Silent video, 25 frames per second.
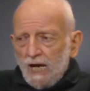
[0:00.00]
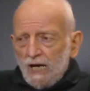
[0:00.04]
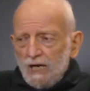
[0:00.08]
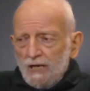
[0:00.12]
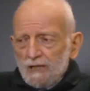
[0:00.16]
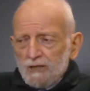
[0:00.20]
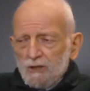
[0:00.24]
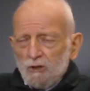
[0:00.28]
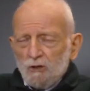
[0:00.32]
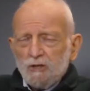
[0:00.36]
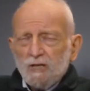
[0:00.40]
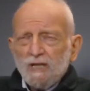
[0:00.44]

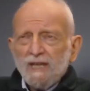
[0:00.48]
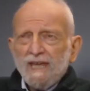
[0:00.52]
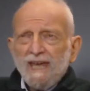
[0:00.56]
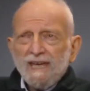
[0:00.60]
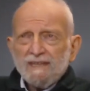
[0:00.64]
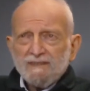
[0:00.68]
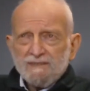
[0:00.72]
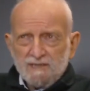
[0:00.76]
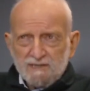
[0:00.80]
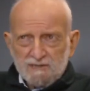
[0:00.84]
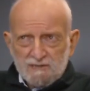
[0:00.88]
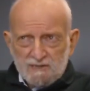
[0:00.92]
You can
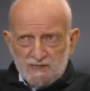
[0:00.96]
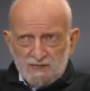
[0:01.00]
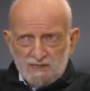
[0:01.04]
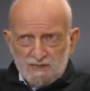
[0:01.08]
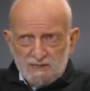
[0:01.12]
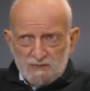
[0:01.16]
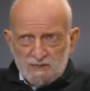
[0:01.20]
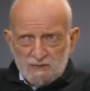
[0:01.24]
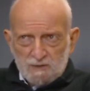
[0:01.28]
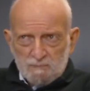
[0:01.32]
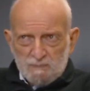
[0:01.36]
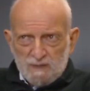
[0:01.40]
get
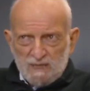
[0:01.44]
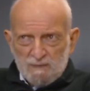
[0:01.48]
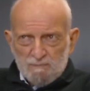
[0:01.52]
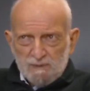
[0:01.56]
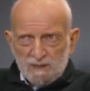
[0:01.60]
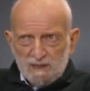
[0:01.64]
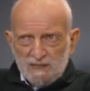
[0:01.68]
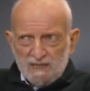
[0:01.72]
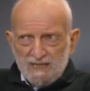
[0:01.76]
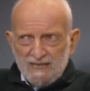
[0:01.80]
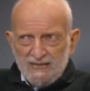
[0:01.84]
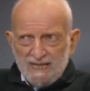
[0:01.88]
diseases,
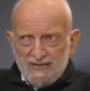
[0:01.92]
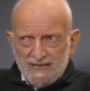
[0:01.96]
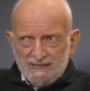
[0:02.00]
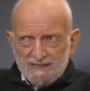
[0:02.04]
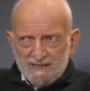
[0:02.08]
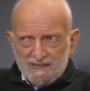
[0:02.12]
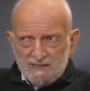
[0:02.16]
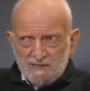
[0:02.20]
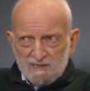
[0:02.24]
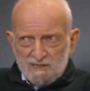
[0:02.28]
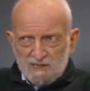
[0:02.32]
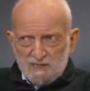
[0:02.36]
people can get
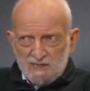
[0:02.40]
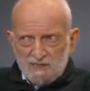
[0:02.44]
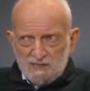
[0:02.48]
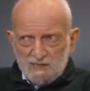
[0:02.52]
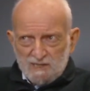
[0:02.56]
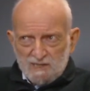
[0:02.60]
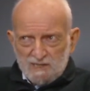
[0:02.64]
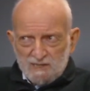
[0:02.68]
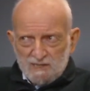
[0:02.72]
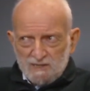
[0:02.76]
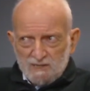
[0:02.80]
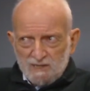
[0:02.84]

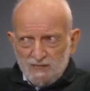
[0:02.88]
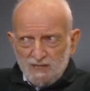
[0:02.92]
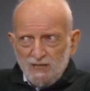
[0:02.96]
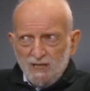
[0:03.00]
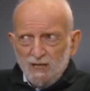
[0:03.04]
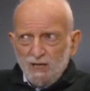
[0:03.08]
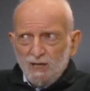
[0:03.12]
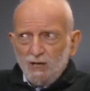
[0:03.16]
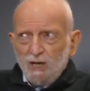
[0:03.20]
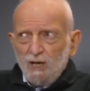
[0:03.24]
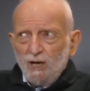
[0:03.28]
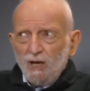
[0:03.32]
diseases
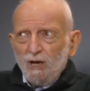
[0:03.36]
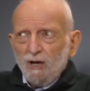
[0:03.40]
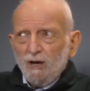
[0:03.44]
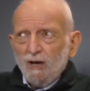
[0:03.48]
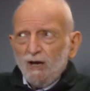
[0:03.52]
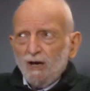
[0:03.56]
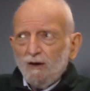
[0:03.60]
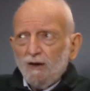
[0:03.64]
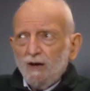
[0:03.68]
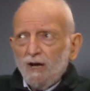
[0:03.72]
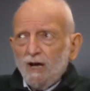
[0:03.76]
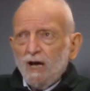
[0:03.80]

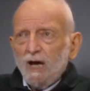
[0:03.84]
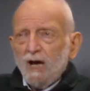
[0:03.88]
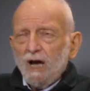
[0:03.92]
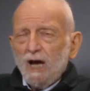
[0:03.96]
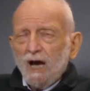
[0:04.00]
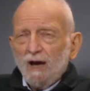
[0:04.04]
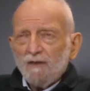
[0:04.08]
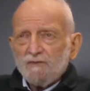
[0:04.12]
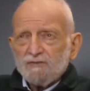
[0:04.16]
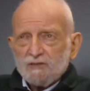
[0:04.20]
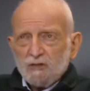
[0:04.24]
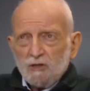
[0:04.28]

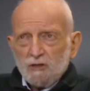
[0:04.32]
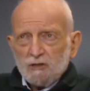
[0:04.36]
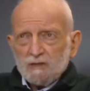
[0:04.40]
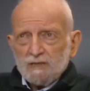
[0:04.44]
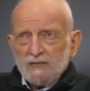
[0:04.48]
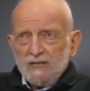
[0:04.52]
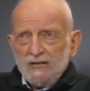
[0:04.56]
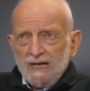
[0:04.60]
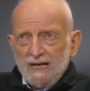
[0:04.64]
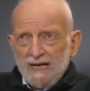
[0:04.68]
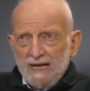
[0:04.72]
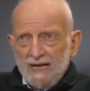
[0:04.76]
of certain
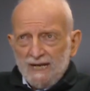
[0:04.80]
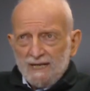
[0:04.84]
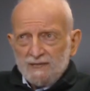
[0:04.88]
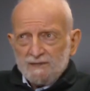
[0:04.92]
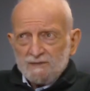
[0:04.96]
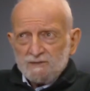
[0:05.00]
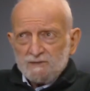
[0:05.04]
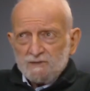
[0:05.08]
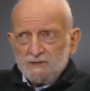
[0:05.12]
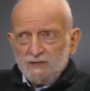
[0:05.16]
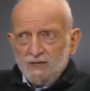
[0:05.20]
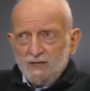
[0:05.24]

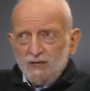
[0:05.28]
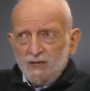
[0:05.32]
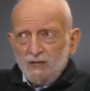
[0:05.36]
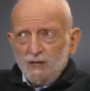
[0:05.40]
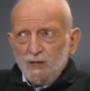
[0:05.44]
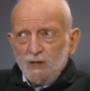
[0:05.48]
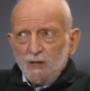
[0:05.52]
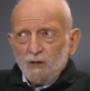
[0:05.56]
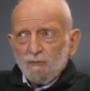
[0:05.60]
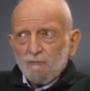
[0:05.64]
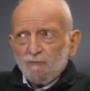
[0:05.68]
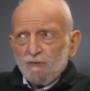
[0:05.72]
kinds
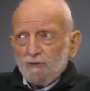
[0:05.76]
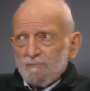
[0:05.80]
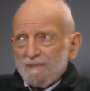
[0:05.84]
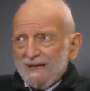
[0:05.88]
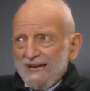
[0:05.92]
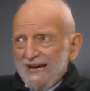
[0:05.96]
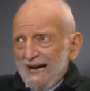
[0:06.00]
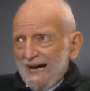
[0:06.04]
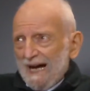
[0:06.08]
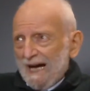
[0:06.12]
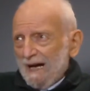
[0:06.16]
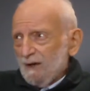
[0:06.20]
from
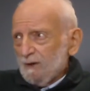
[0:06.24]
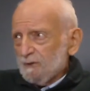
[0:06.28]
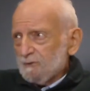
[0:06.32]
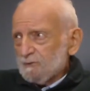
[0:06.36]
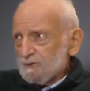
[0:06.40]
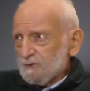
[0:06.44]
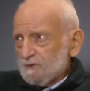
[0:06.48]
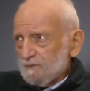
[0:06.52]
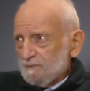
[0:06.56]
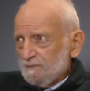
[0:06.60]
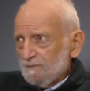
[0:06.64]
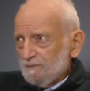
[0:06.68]

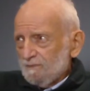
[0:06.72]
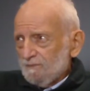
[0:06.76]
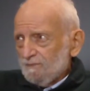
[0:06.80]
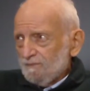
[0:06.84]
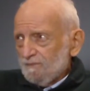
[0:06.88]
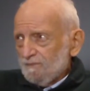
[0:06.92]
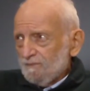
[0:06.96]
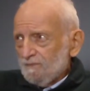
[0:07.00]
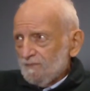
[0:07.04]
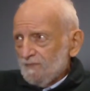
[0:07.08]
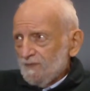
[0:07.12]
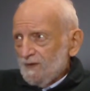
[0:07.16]
cows.
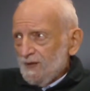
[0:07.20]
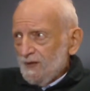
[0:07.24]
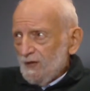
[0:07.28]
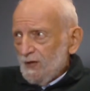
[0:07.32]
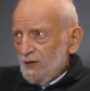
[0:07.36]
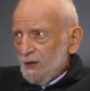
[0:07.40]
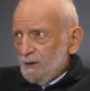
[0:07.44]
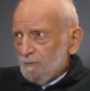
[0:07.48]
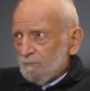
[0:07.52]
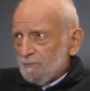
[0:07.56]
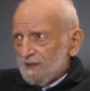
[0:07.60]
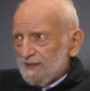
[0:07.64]

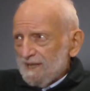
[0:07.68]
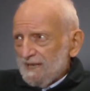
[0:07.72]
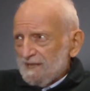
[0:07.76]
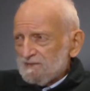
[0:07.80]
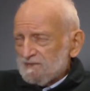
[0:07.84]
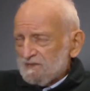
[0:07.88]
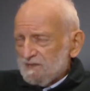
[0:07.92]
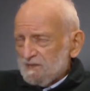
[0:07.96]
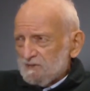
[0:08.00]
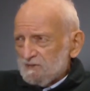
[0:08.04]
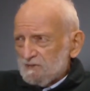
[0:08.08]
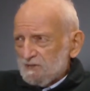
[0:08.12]
But let's
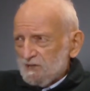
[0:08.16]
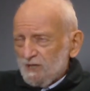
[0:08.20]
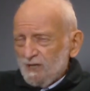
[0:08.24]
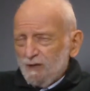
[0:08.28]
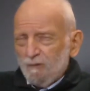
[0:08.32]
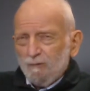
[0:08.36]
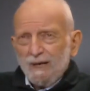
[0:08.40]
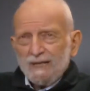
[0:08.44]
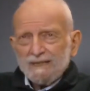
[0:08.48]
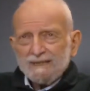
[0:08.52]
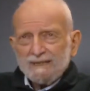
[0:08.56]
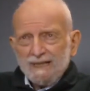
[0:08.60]
consider
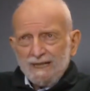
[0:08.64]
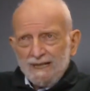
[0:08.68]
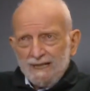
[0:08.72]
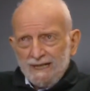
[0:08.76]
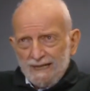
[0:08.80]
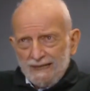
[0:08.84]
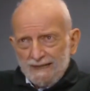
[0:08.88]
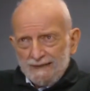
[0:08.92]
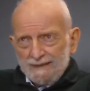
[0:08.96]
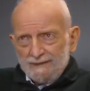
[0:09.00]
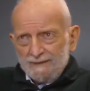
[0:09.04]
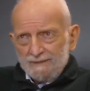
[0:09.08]
what
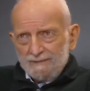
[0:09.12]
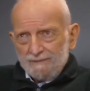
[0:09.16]
kind.